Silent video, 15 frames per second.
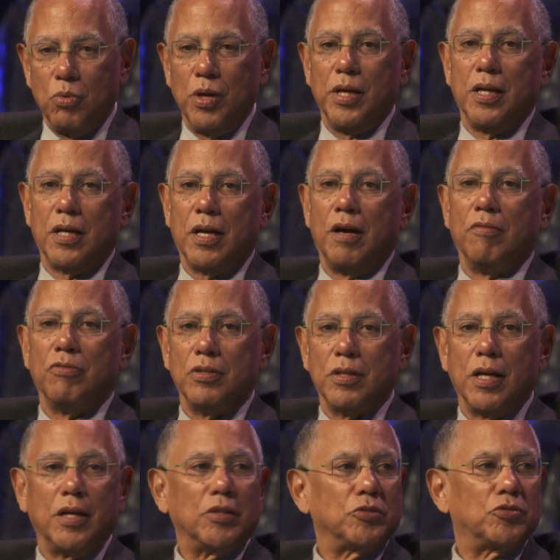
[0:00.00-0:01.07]
way to cover
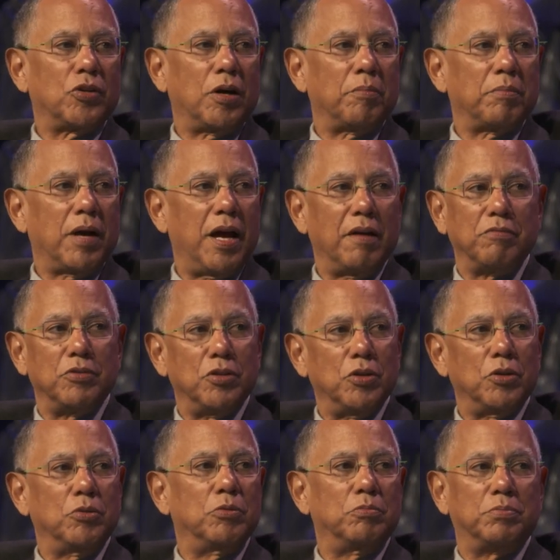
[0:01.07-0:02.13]
Donald Trump. I have
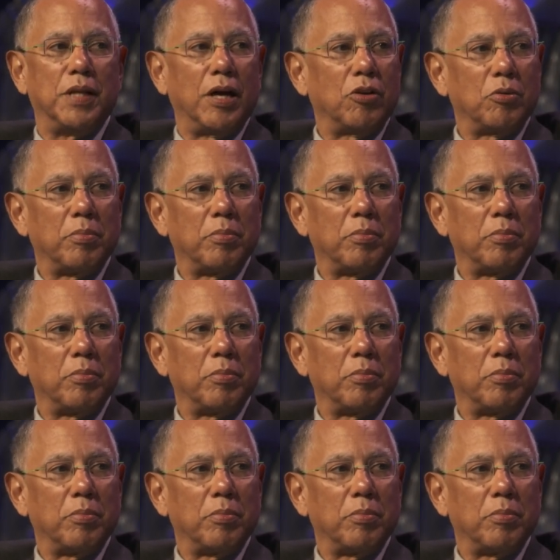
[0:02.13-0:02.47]
no doubt